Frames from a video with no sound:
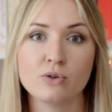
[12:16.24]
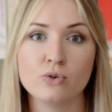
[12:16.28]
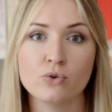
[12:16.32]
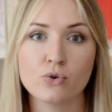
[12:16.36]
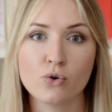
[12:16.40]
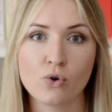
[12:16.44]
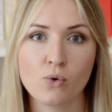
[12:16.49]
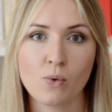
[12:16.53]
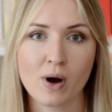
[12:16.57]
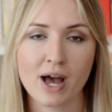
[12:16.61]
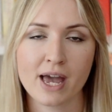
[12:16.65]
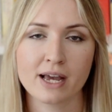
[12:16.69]

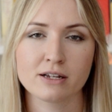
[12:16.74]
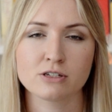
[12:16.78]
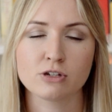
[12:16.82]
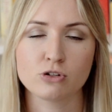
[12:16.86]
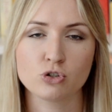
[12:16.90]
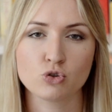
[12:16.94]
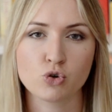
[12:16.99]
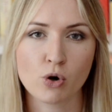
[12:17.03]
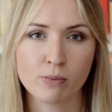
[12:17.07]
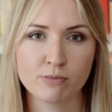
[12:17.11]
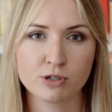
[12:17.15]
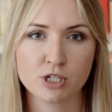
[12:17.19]
Norway, so
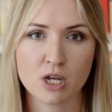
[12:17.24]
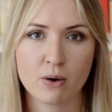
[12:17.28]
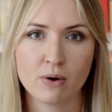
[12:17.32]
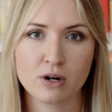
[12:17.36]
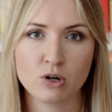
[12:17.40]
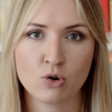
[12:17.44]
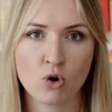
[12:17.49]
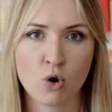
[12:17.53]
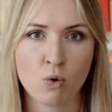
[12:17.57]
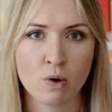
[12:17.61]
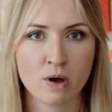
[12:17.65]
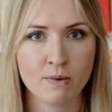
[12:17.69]
Tromsø
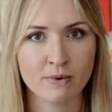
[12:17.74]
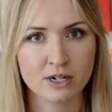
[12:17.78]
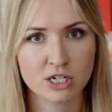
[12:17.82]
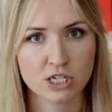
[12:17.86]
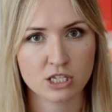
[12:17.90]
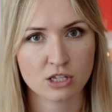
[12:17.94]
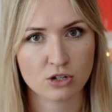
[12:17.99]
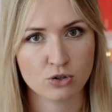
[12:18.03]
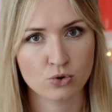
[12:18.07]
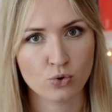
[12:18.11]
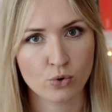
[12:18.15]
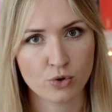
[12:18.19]
in Norway, which
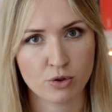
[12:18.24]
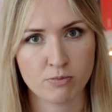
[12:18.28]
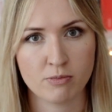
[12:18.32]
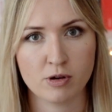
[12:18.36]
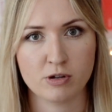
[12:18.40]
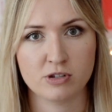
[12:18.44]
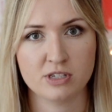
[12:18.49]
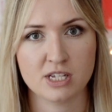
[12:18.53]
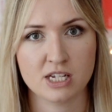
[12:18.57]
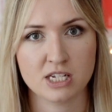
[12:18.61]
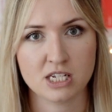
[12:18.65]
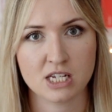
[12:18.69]
is the
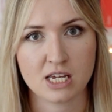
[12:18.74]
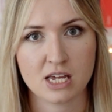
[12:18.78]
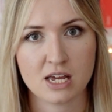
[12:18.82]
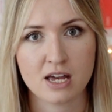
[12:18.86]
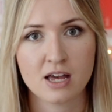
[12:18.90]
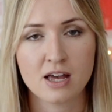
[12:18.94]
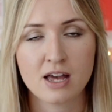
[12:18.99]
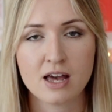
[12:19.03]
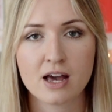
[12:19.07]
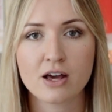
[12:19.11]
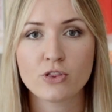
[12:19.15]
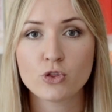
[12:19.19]
northernmost city
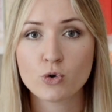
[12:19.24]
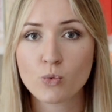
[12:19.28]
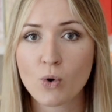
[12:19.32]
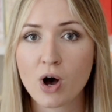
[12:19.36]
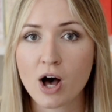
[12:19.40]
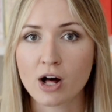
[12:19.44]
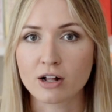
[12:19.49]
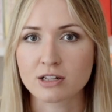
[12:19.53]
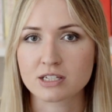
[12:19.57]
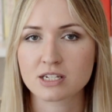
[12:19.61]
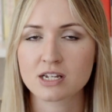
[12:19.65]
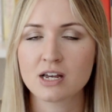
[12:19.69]
in the
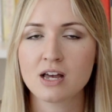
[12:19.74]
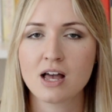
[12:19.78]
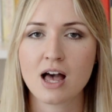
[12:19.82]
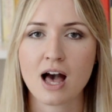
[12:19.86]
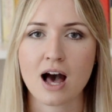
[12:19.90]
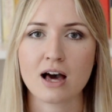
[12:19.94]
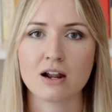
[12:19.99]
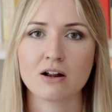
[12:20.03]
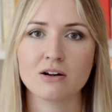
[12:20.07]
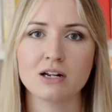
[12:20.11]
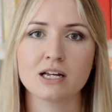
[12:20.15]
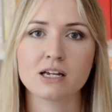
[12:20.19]
world,
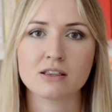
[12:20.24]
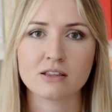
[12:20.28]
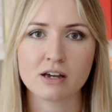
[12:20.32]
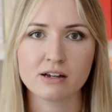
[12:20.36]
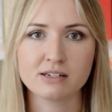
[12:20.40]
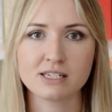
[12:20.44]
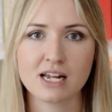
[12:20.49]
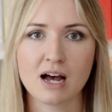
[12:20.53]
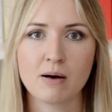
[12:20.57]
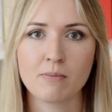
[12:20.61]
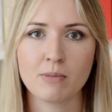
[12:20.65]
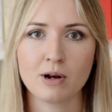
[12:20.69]
and I'll link
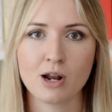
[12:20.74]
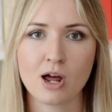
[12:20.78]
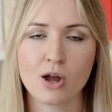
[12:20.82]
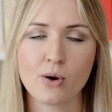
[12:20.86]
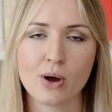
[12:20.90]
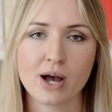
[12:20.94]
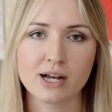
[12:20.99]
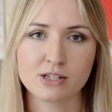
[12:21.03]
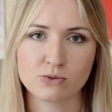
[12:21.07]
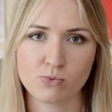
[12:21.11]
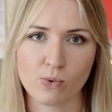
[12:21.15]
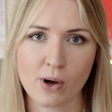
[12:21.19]
those down
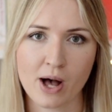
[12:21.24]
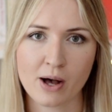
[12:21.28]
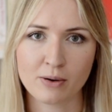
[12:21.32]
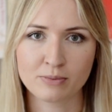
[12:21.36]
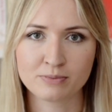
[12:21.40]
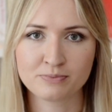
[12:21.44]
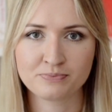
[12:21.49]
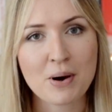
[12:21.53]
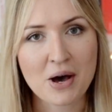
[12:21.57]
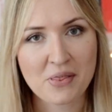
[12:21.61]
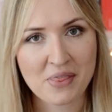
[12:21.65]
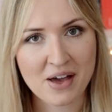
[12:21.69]
below as
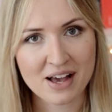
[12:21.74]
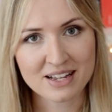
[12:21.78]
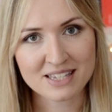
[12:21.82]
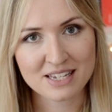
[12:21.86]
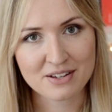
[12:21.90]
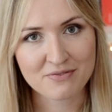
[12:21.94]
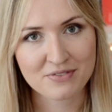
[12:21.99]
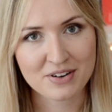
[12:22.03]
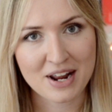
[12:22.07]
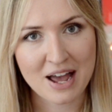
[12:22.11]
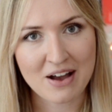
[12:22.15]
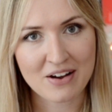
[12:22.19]
well. But that's
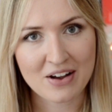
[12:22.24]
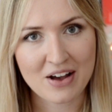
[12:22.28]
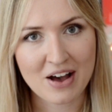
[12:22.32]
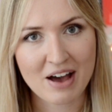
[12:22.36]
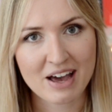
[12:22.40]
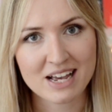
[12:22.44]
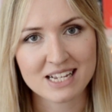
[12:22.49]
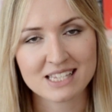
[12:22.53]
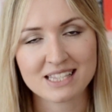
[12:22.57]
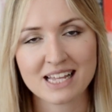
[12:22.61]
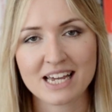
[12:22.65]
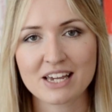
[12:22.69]
it for now,
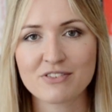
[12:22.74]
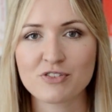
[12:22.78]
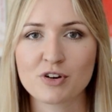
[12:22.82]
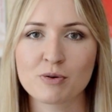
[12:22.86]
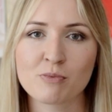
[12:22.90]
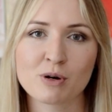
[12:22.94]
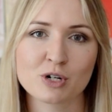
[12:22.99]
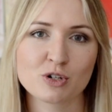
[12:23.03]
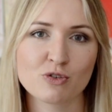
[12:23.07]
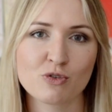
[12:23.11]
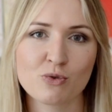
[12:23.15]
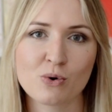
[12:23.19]
guys. Thanks very
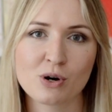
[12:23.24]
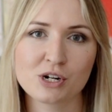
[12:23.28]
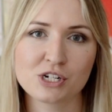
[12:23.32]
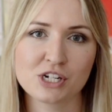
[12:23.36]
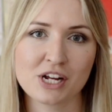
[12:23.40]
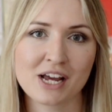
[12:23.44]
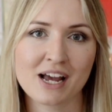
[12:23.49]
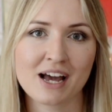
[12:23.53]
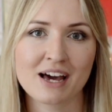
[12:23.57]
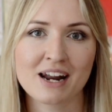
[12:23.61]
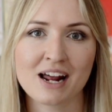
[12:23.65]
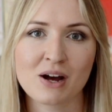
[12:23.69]
much for
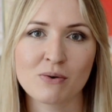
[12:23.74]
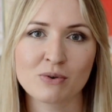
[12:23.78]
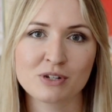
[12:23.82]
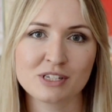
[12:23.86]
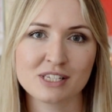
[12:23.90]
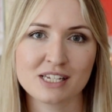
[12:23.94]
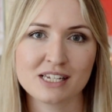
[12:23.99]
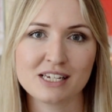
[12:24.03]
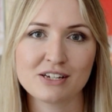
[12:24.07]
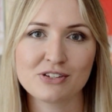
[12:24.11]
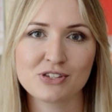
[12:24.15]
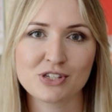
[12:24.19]
watching, and I will
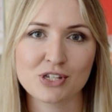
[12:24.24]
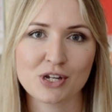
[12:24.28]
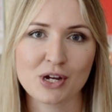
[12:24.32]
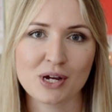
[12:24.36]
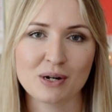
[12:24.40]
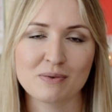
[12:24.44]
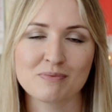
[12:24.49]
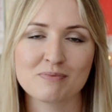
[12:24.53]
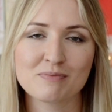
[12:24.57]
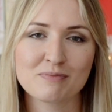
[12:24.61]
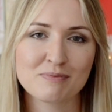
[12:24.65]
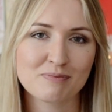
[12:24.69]
see you
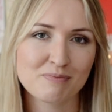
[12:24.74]
soon.